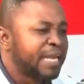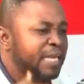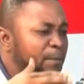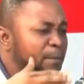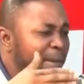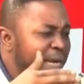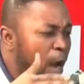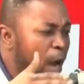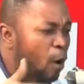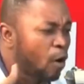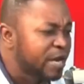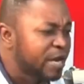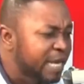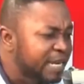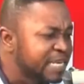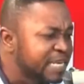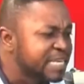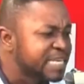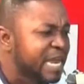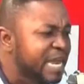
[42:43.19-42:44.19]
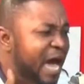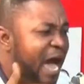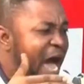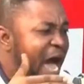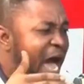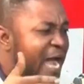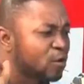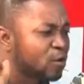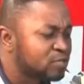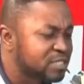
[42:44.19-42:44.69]
And you know, you're in
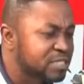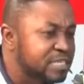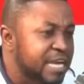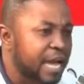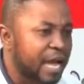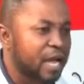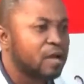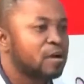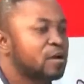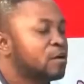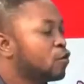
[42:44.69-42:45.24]
Yina, no senior.